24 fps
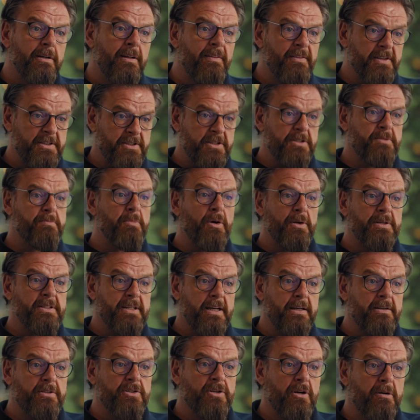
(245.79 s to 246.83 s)
this is my
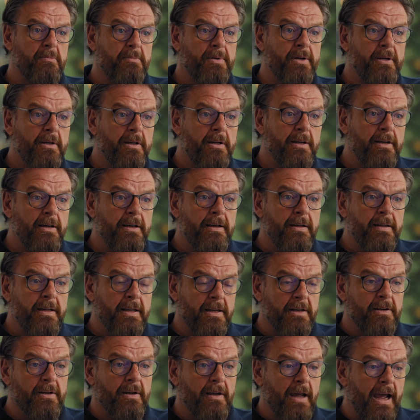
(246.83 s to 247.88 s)
day job,
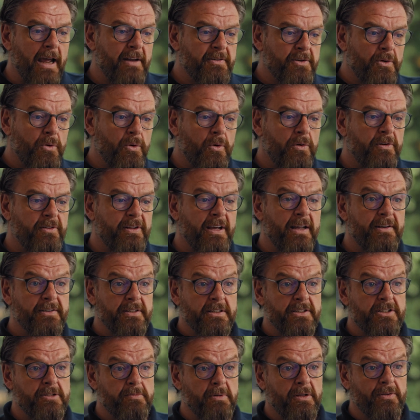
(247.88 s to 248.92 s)
and all of that
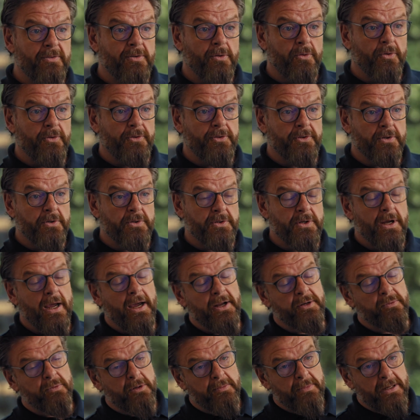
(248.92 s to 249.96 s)
needs to be thought through. So how
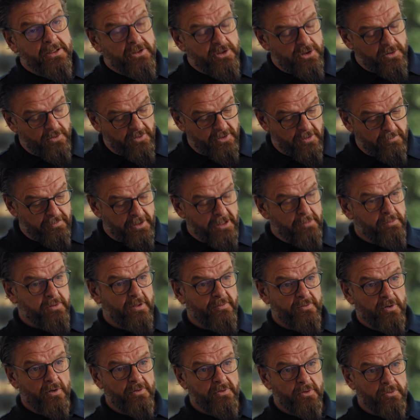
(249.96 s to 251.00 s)
do we make sure that people
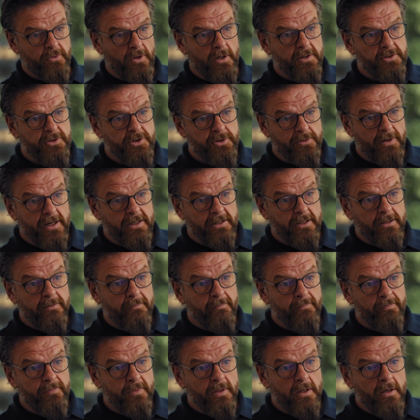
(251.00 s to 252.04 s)
have got the right training,
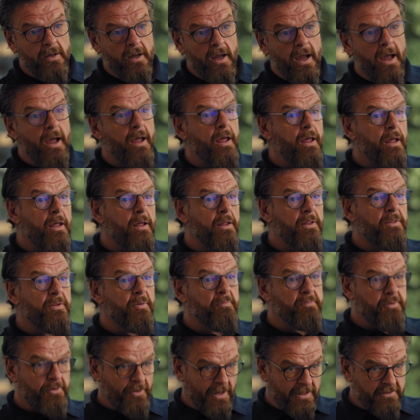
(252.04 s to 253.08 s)
the
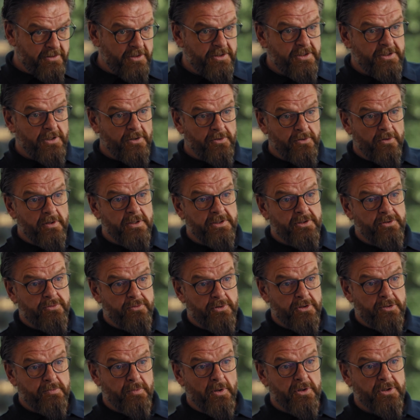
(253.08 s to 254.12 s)
practice, the crisis
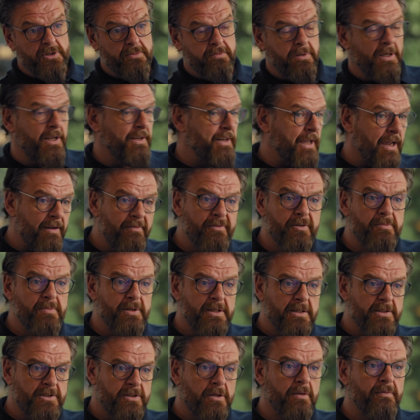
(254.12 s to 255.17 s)
response plan,
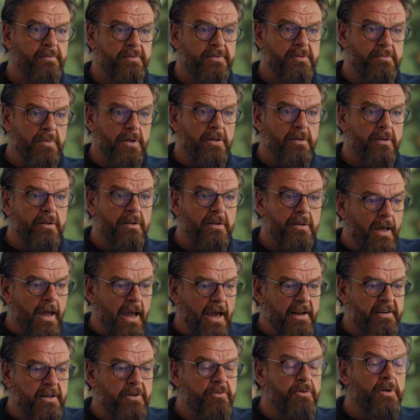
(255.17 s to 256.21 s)
everybody's comfortable.
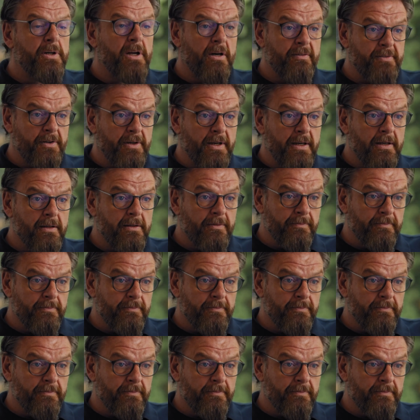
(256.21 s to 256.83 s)
And then recovery.